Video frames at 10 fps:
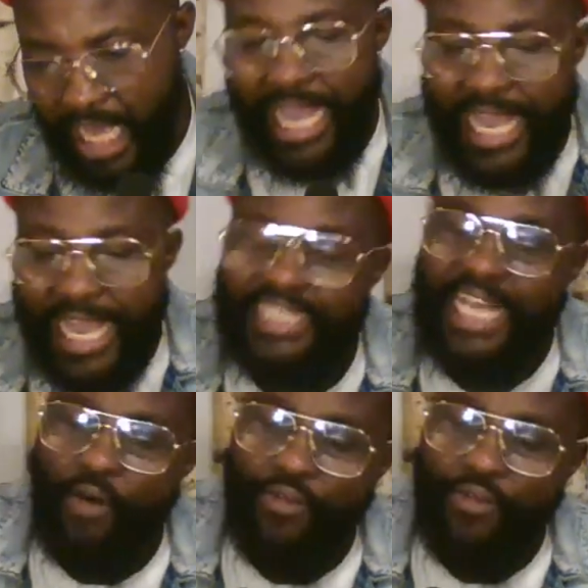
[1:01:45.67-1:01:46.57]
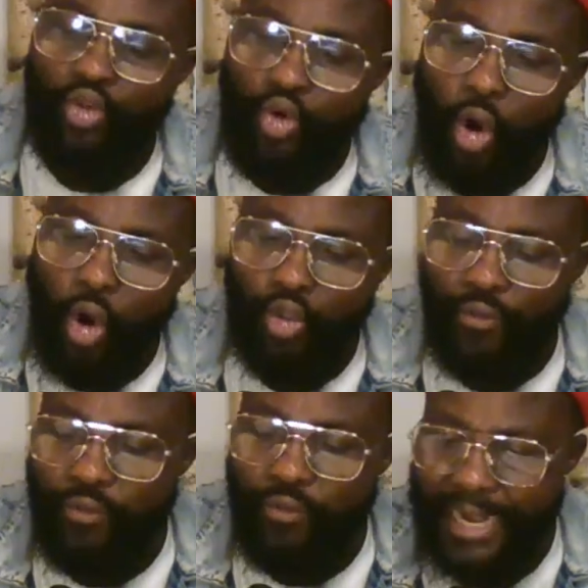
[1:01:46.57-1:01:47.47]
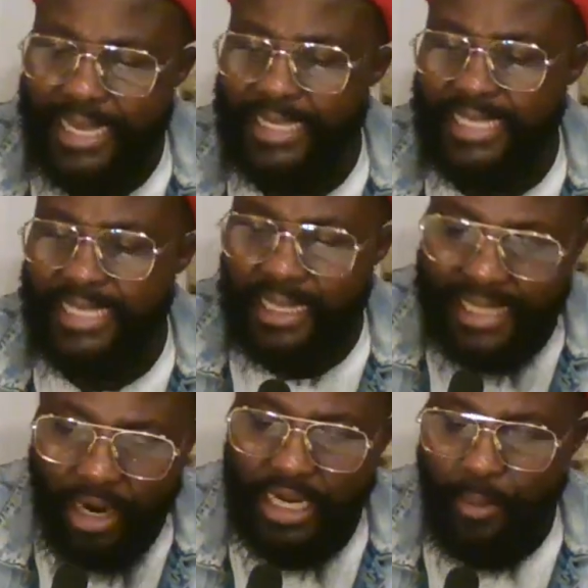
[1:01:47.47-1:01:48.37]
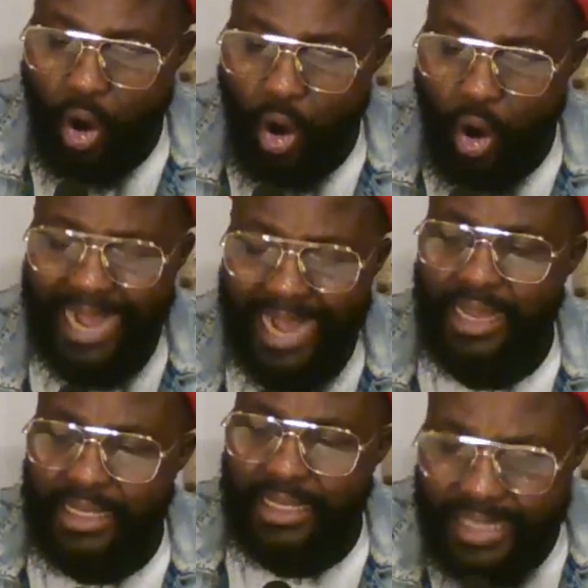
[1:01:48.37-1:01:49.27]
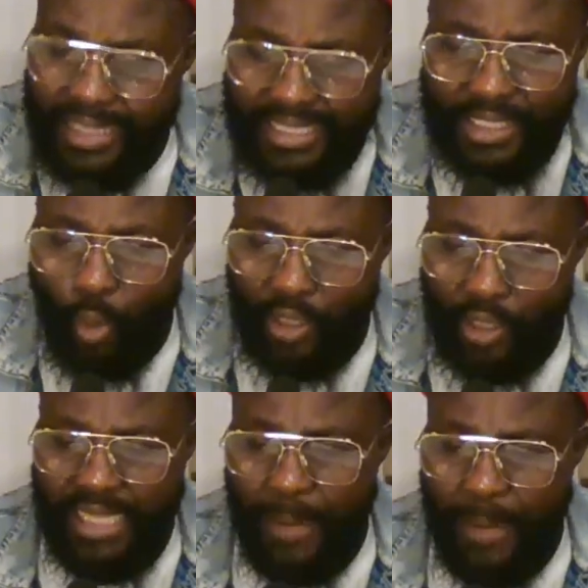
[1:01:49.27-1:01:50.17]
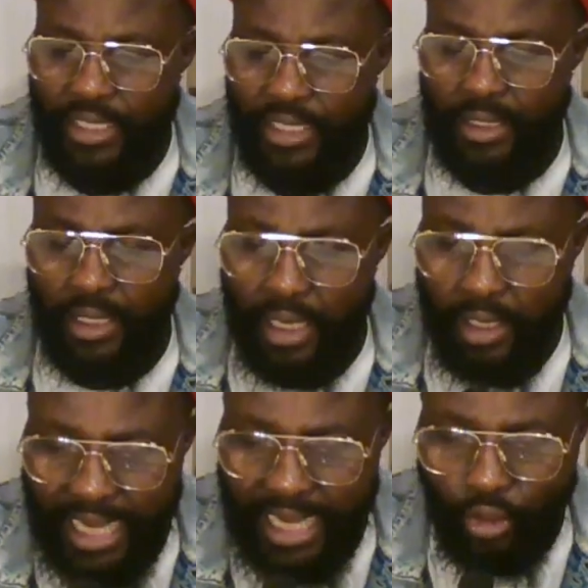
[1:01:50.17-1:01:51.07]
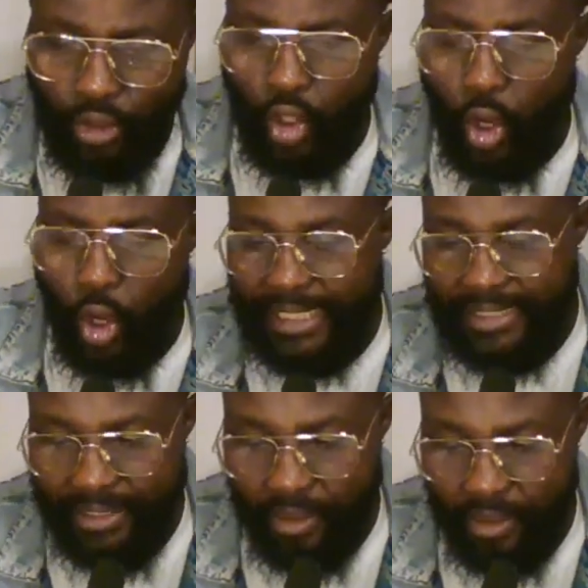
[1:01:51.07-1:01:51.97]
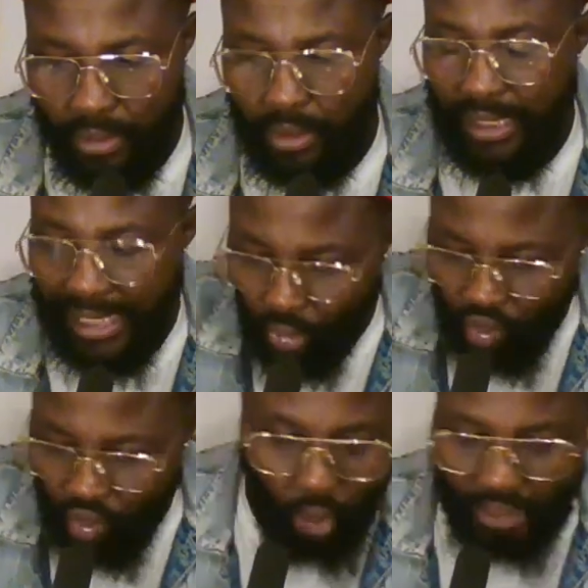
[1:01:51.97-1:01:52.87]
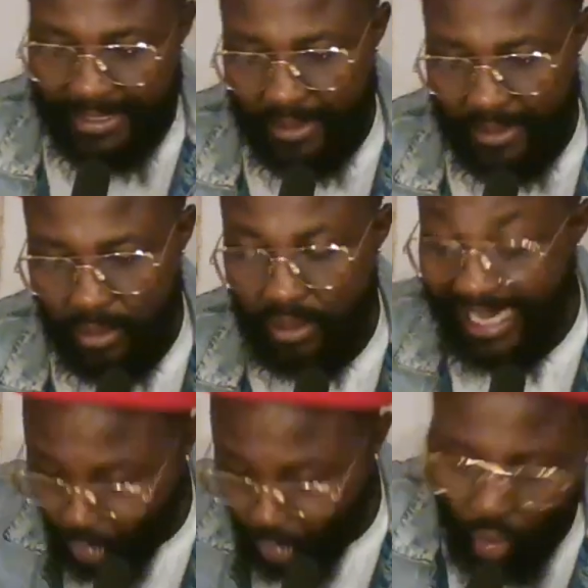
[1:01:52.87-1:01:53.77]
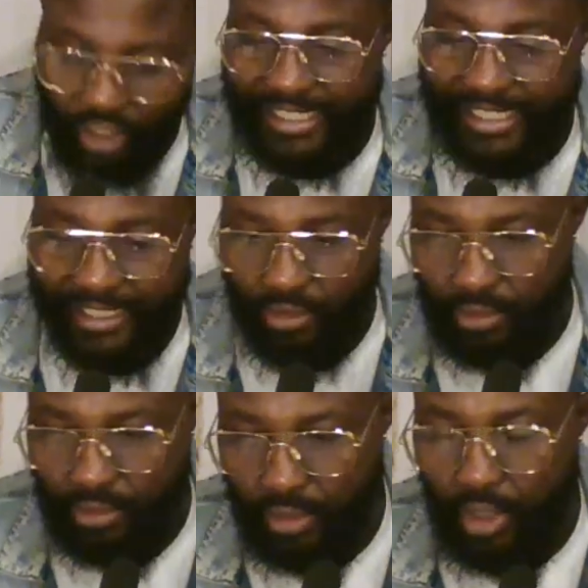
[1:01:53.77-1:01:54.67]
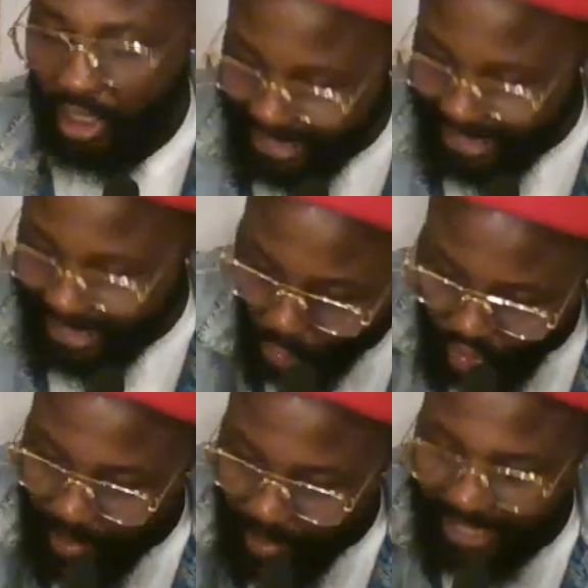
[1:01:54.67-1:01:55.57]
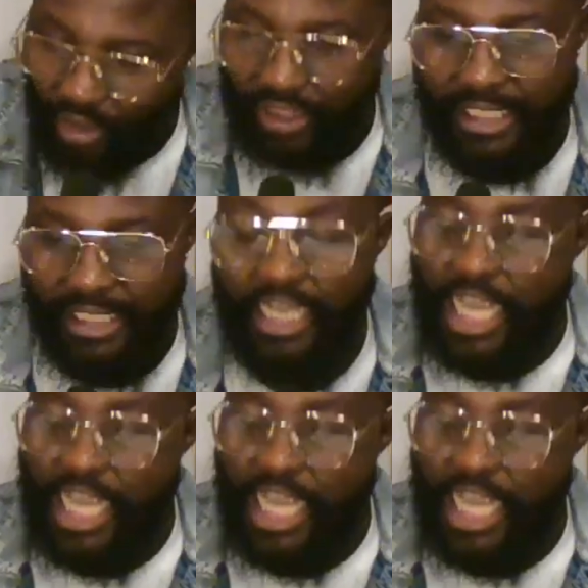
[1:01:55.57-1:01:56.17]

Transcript: Instead of you to go to Fulanis and tell them, Oga, this is what is happening. Let us cut this deal. Let us cut it. Let us cut the deal. Let us make it authentic.